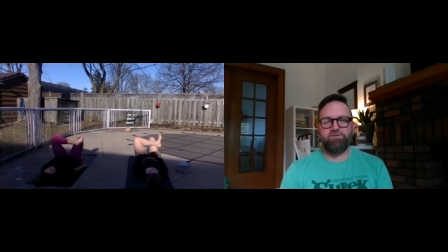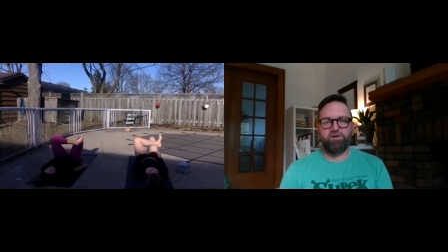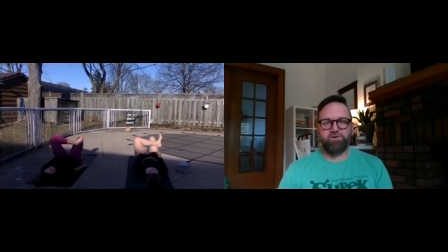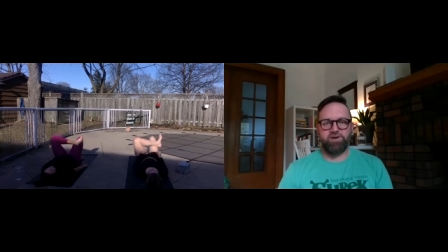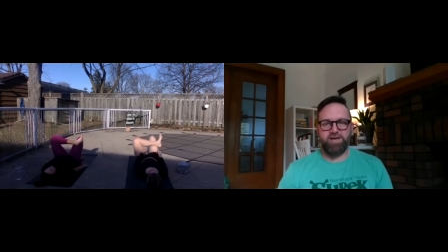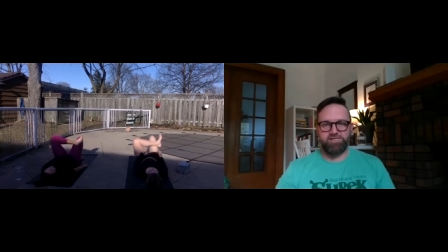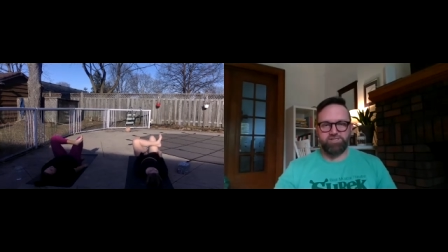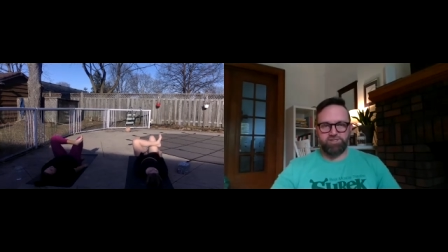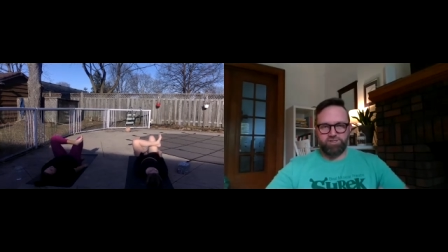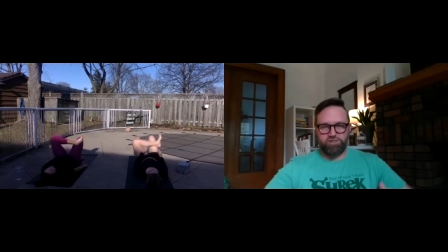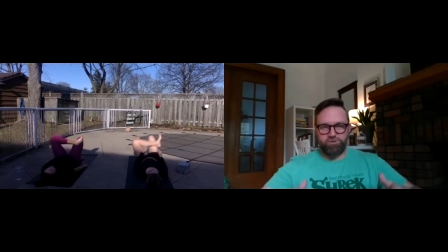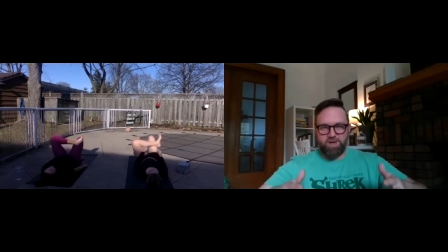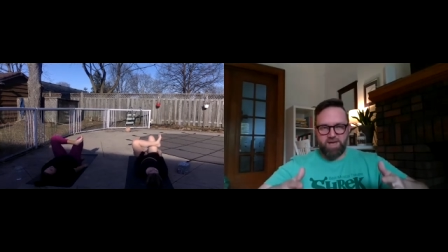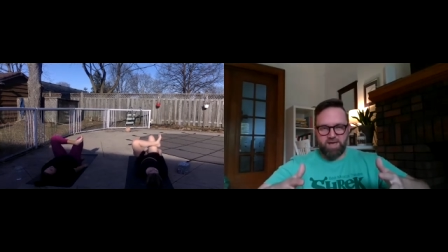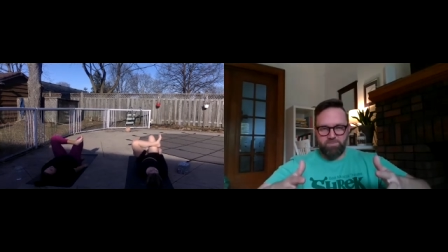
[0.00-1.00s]
Variation
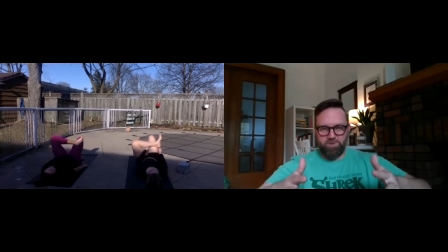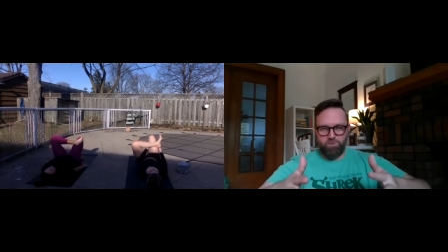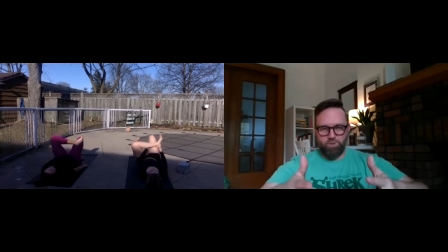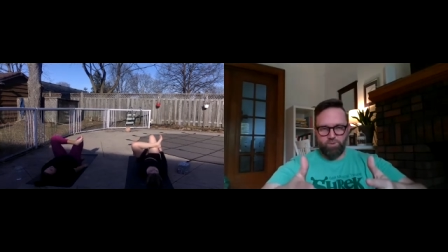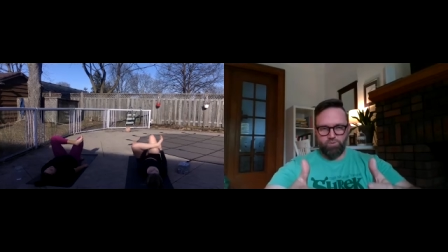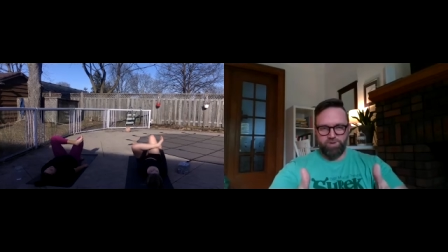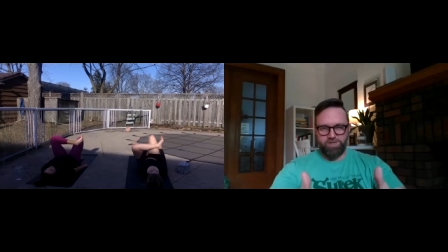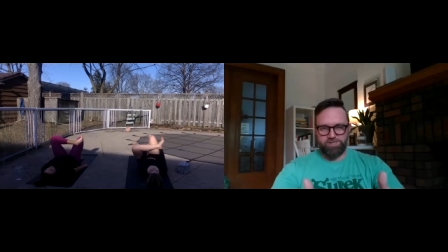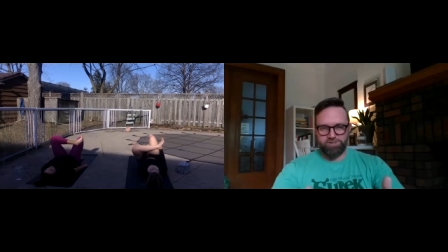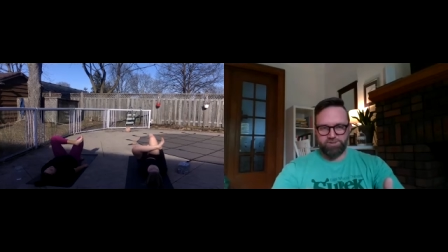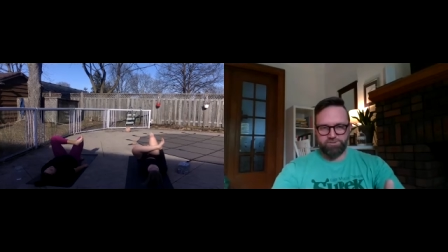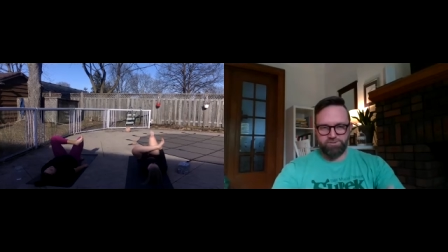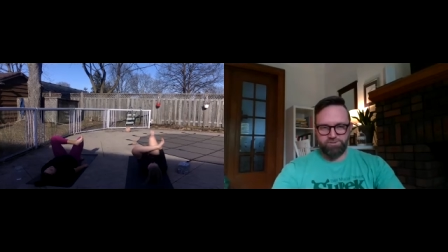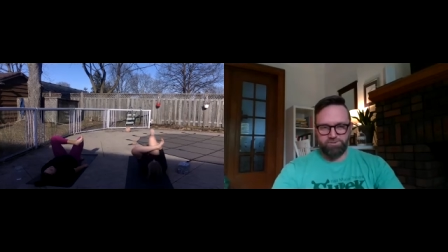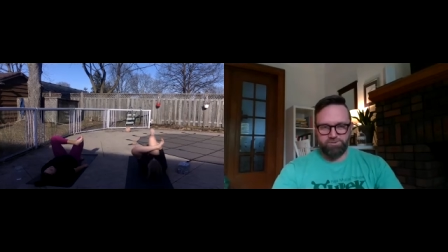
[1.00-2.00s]
2, Abby will reach
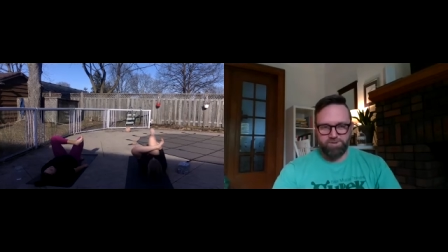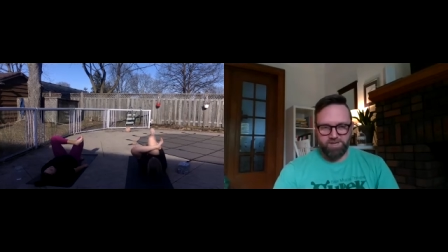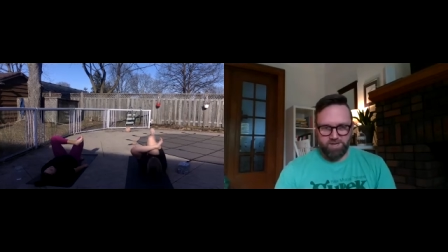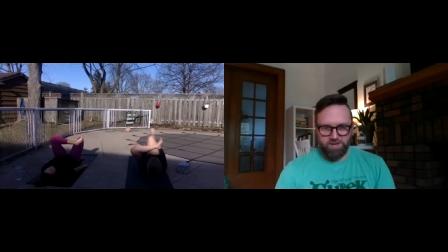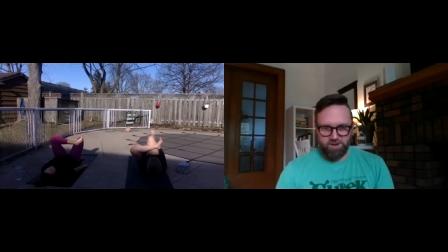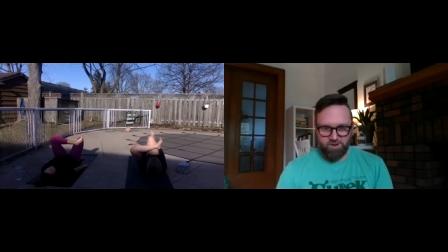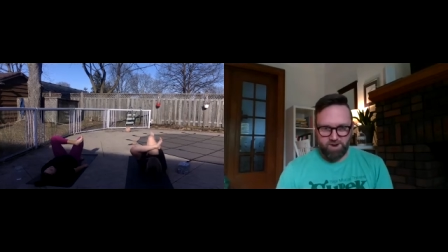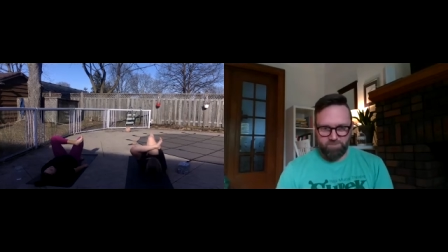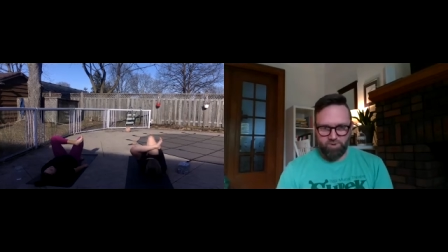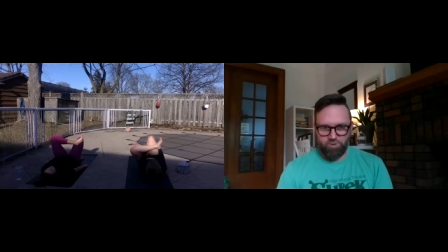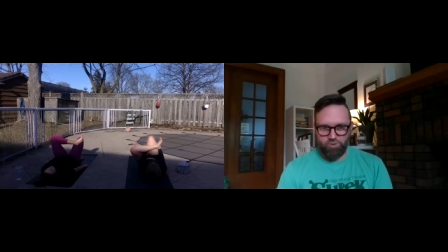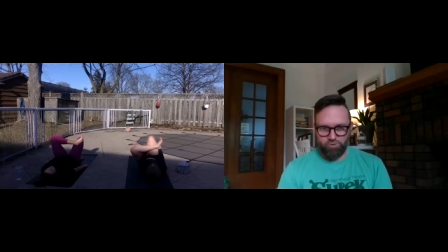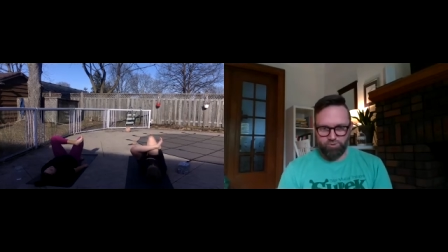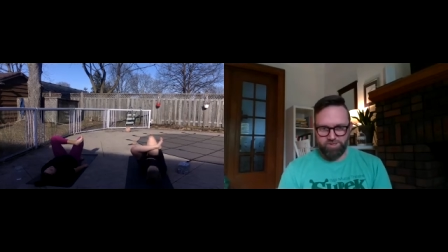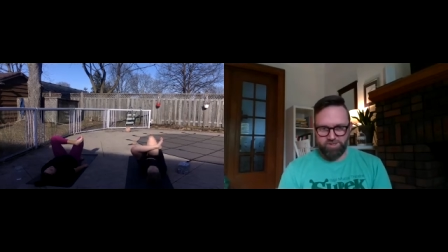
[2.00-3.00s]
through, grab a
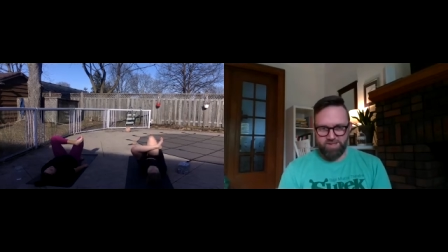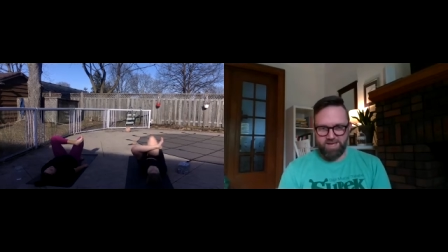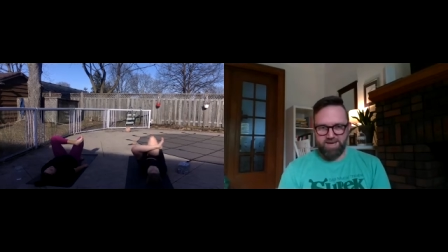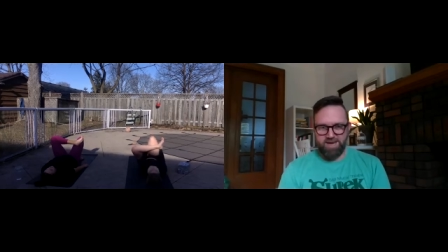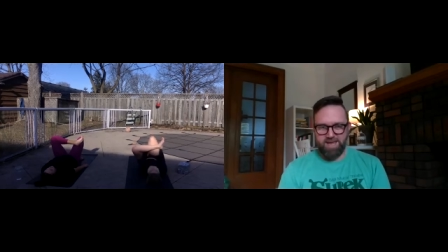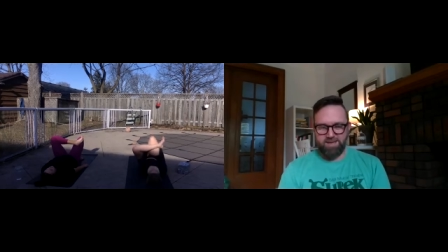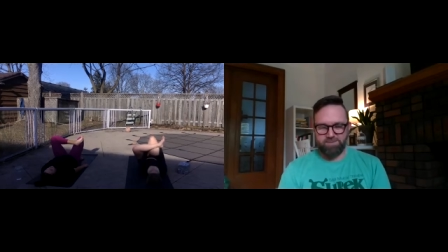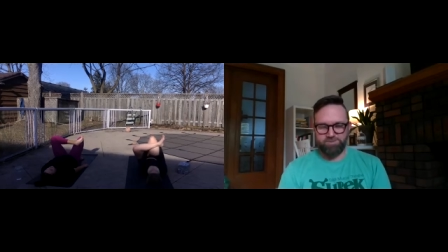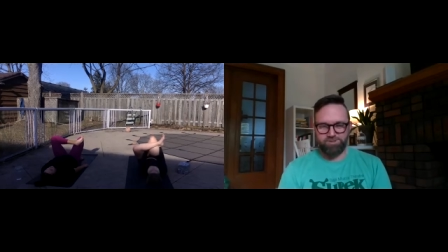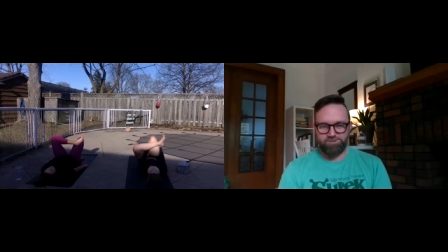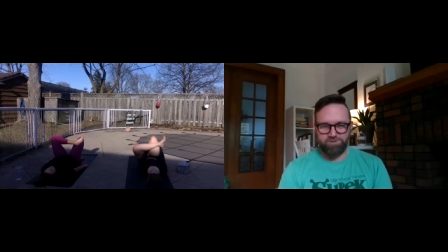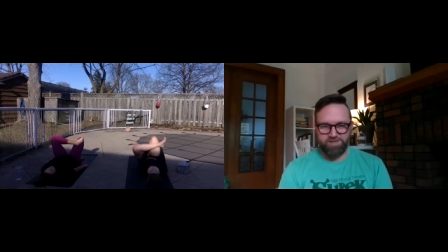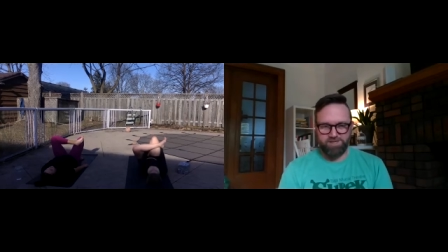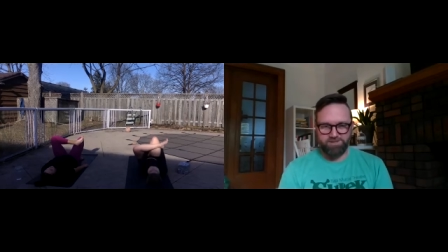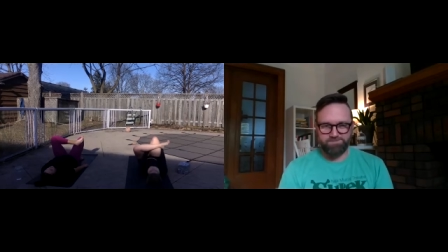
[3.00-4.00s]
hold of that
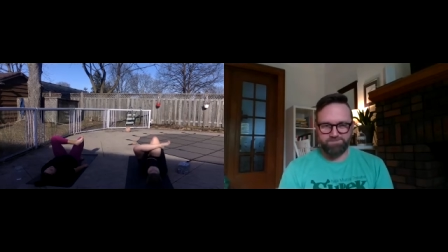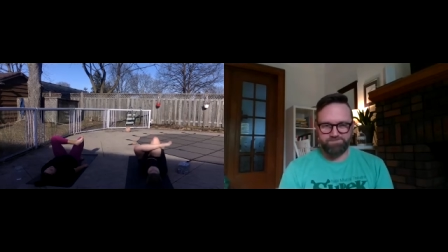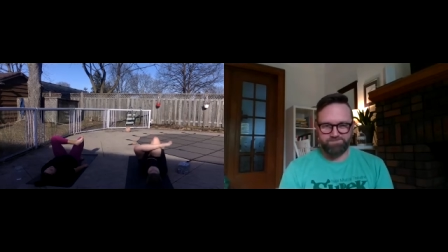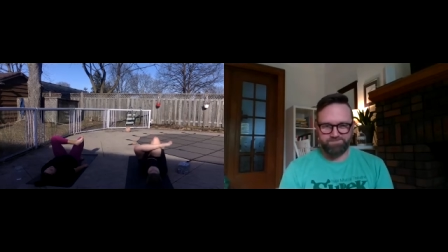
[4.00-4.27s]
hamstring.